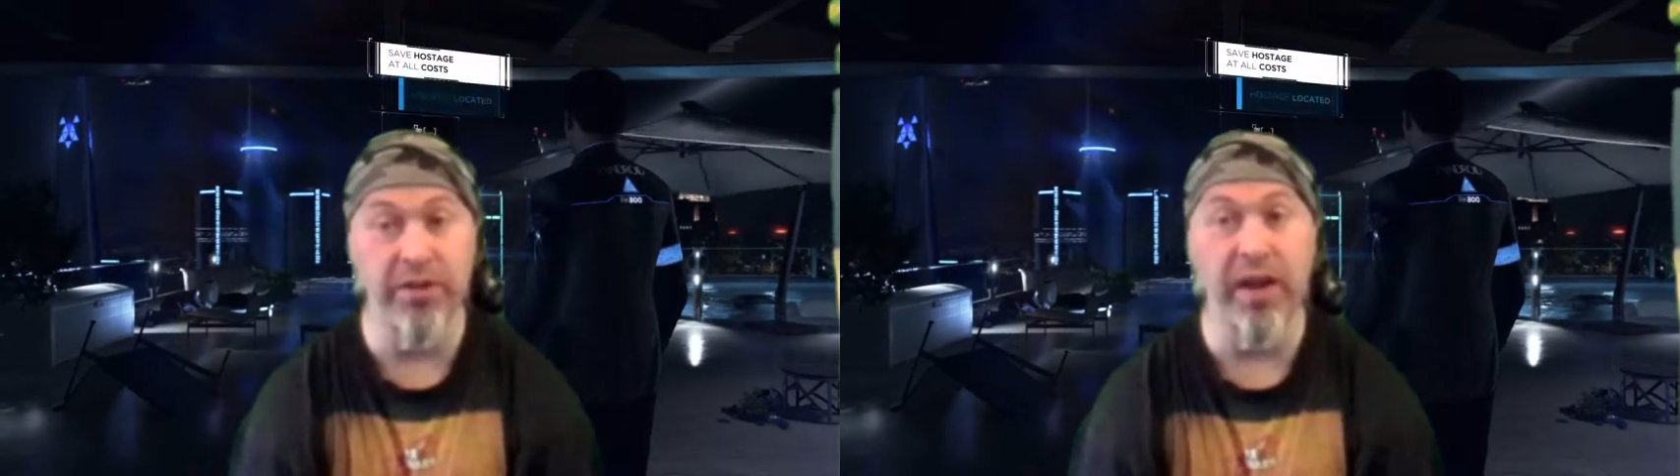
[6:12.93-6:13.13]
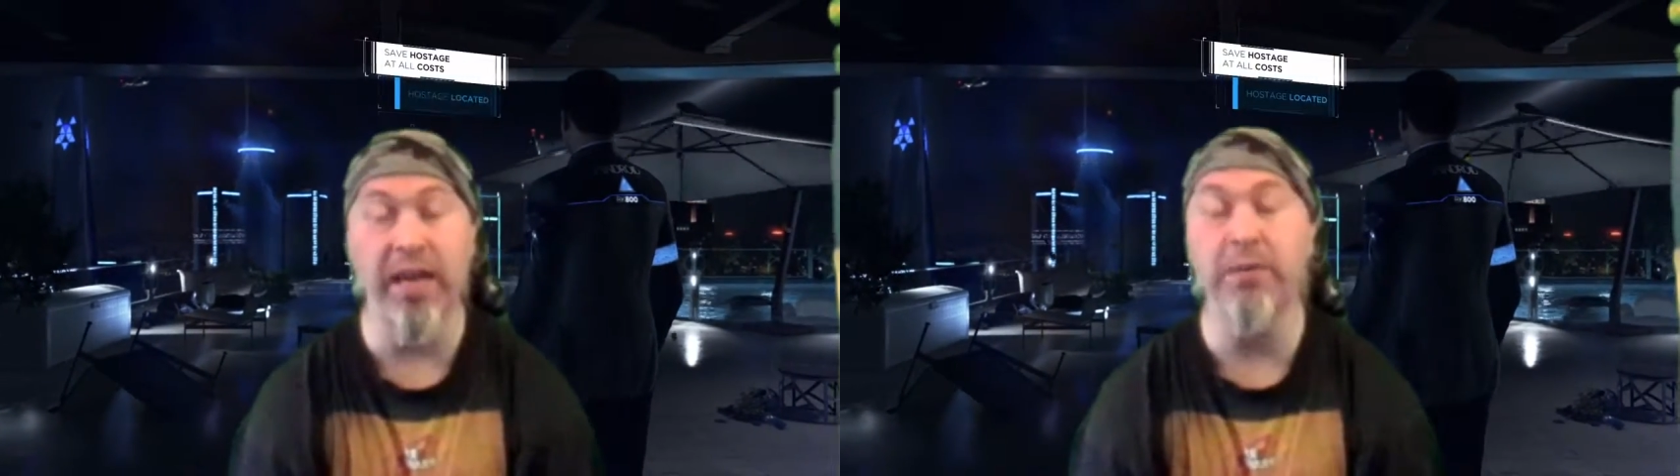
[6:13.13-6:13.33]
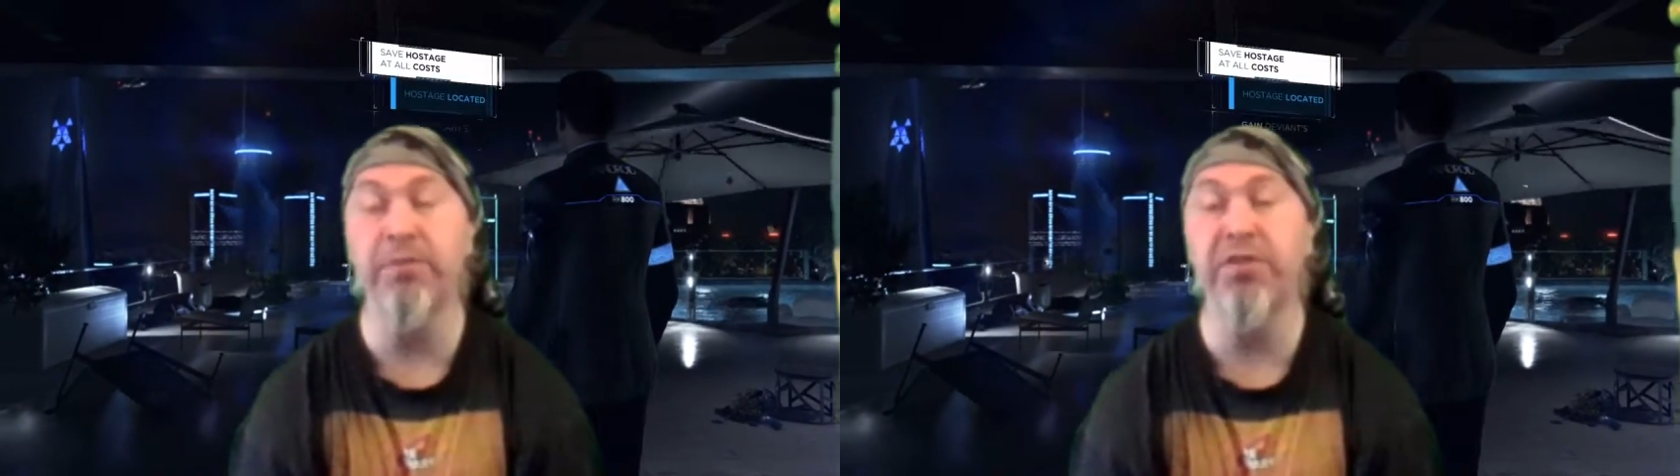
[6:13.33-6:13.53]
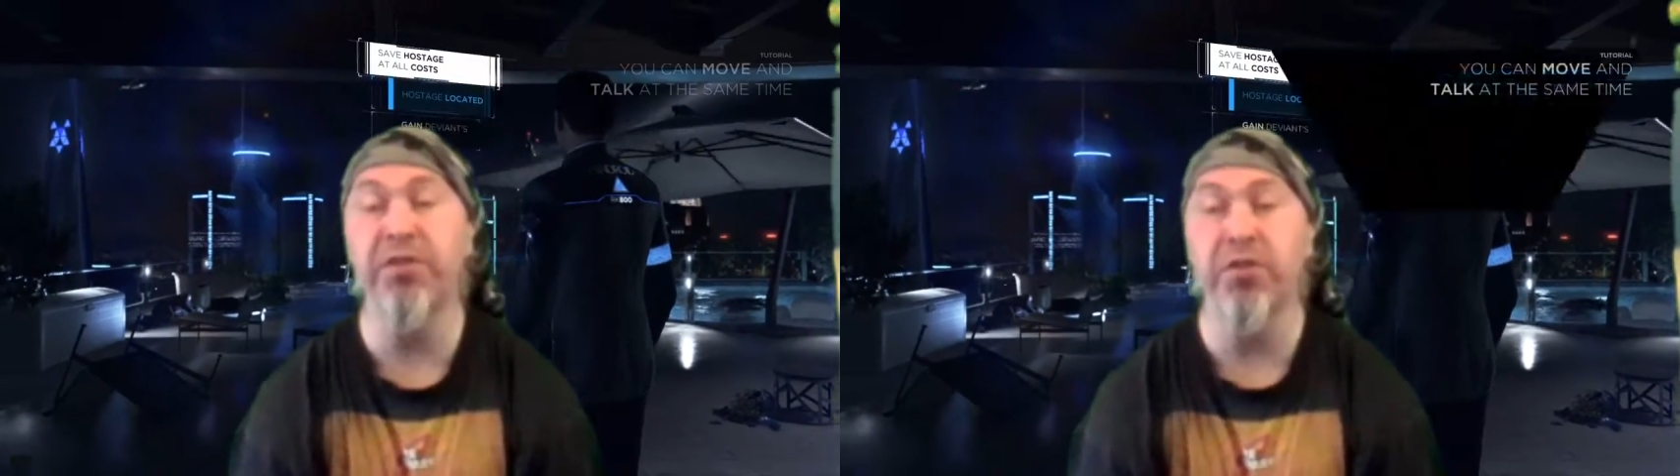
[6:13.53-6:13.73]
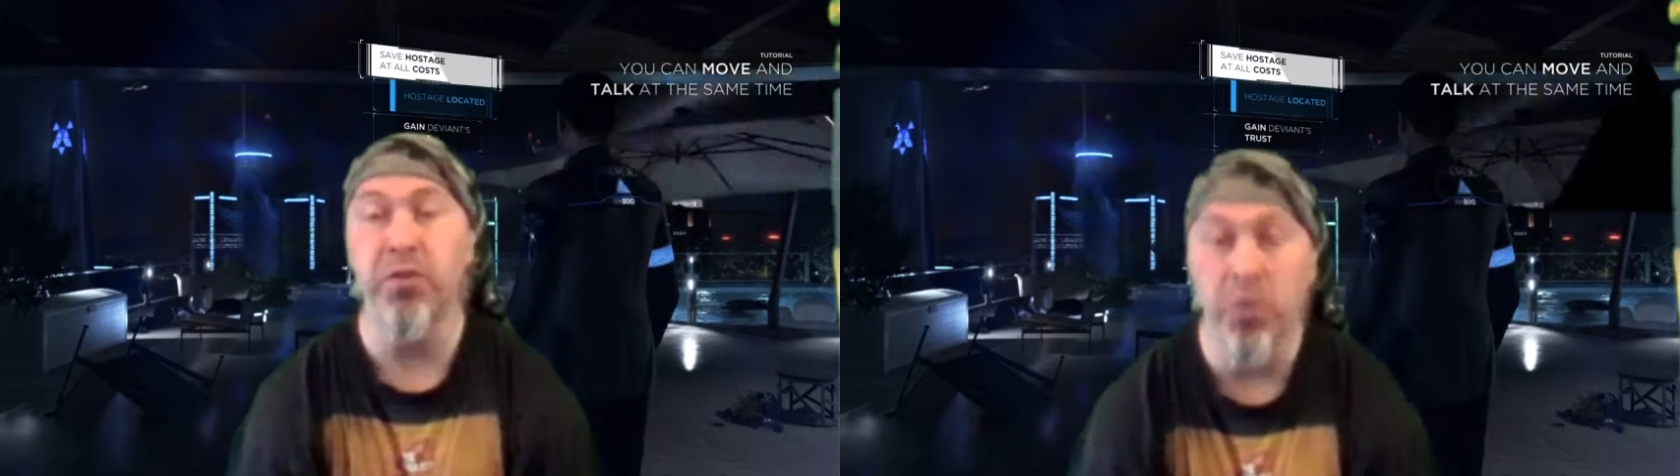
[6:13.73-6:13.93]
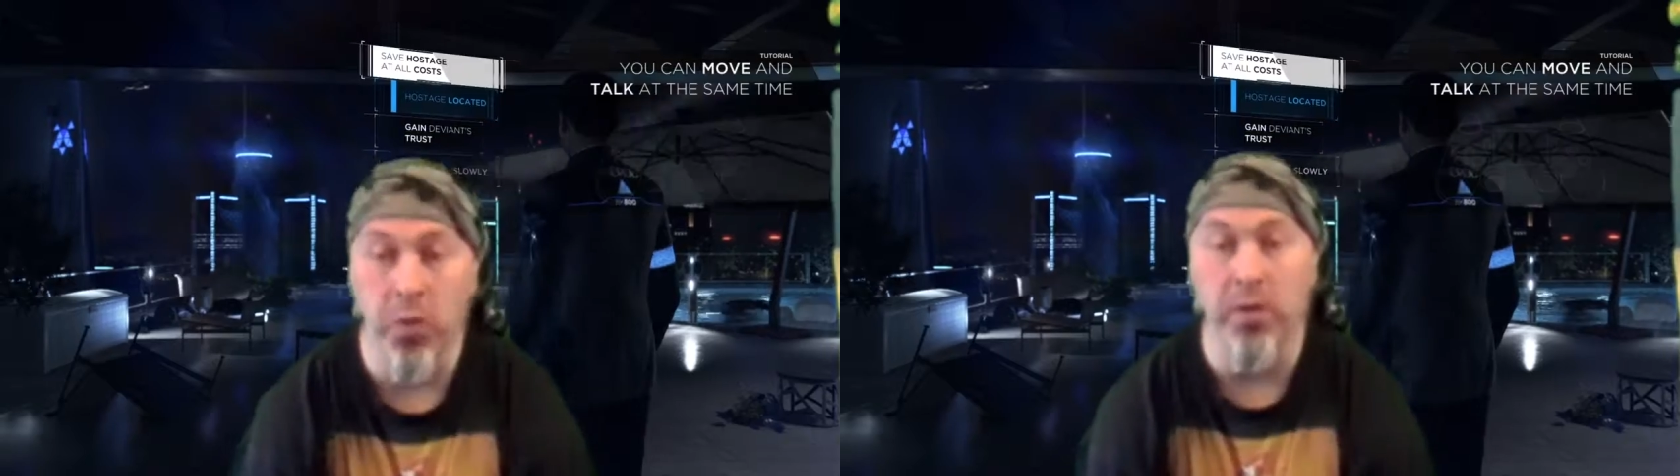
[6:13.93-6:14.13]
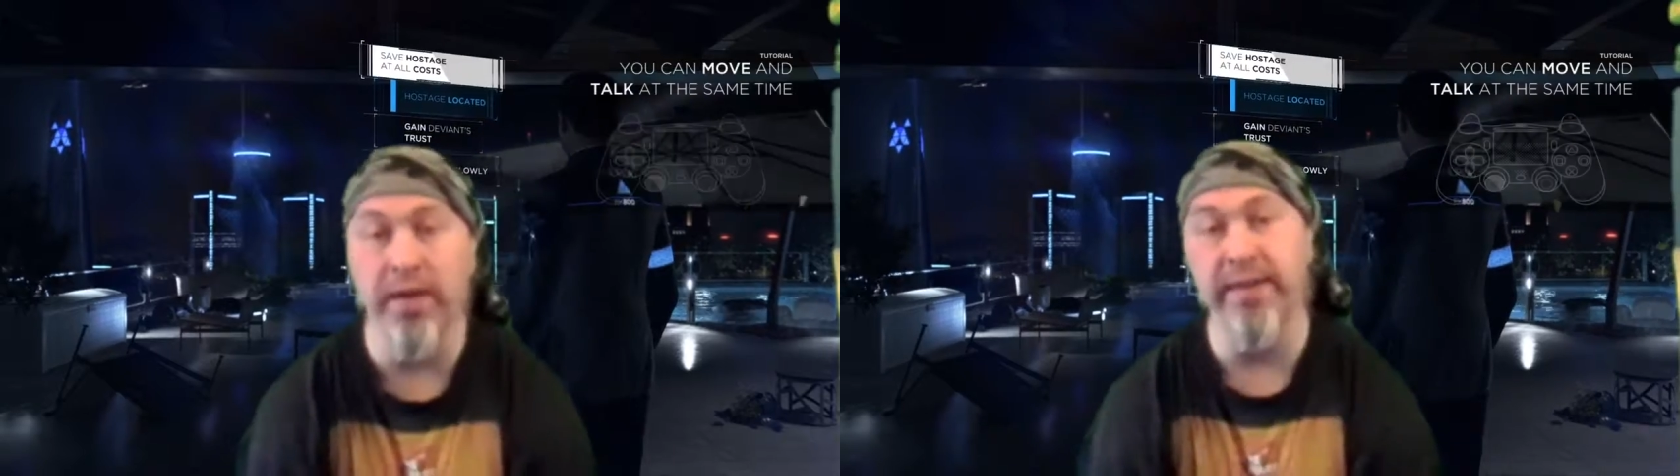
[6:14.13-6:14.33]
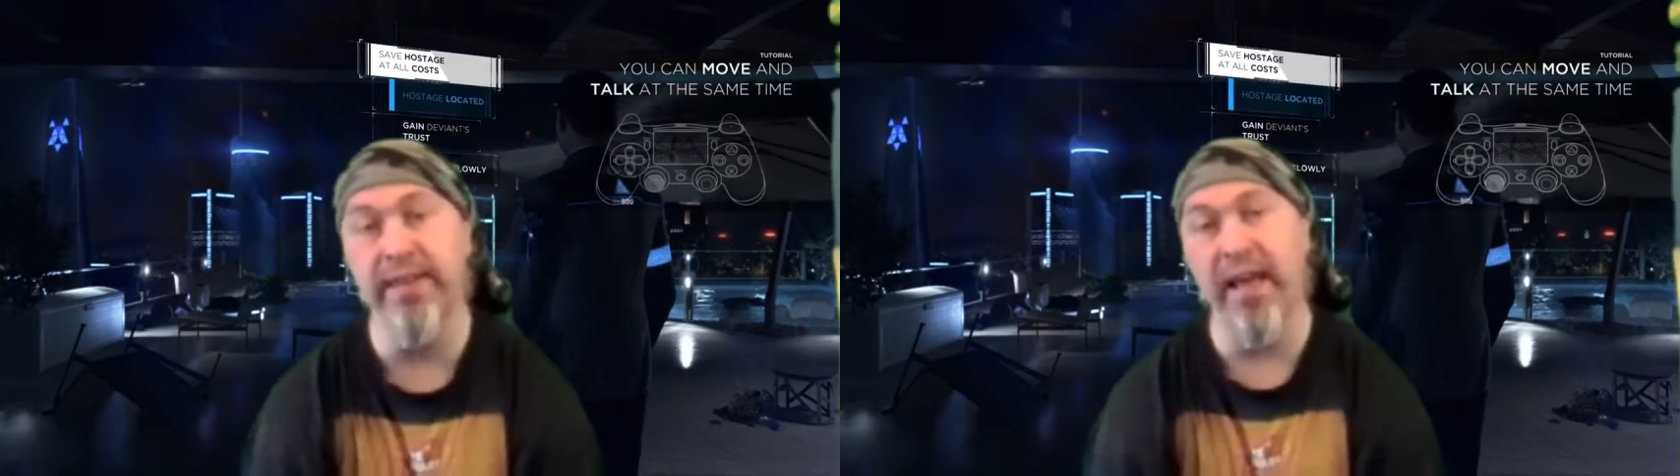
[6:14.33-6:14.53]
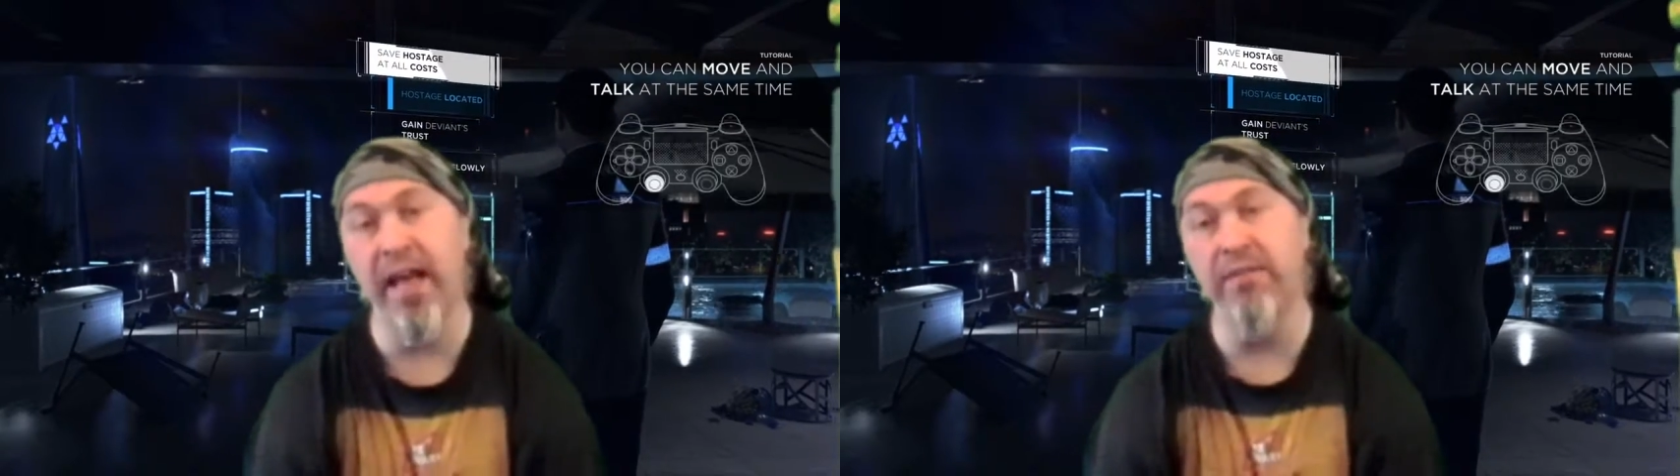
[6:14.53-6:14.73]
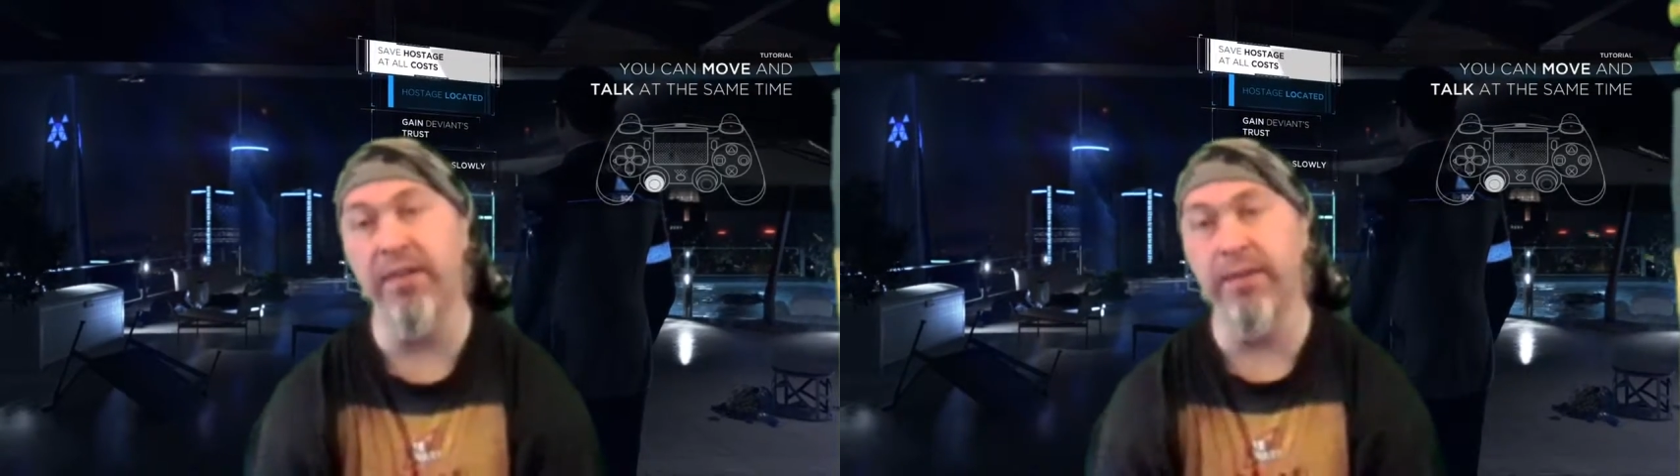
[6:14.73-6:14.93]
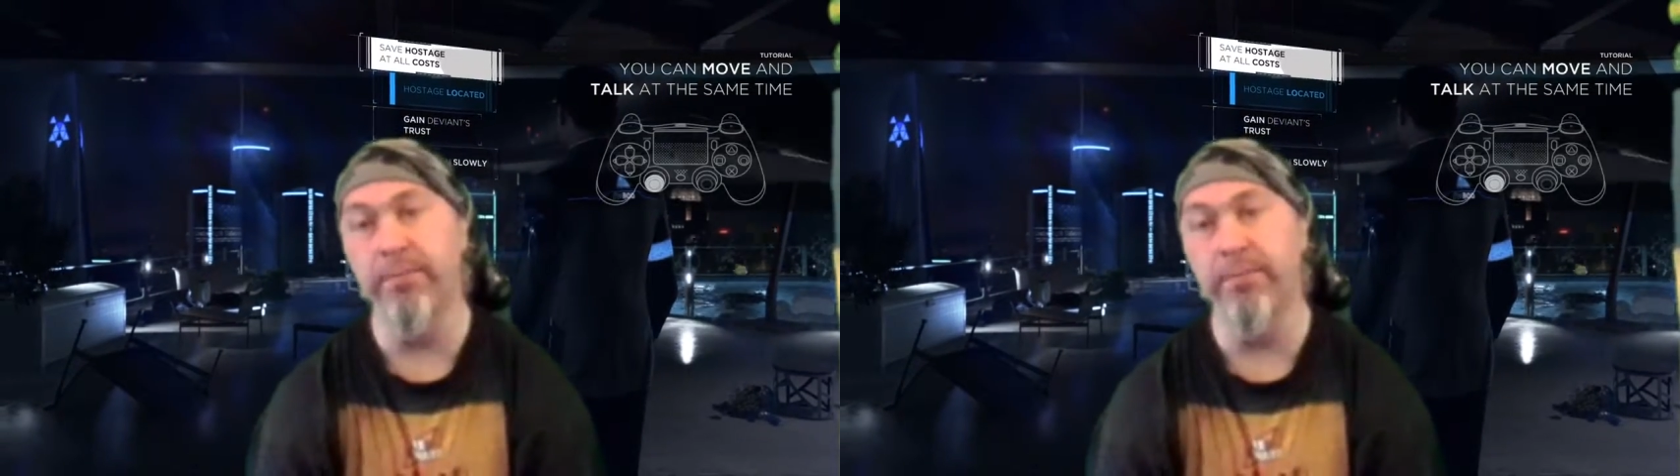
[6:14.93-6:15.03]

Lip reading: and it was so nice to have it,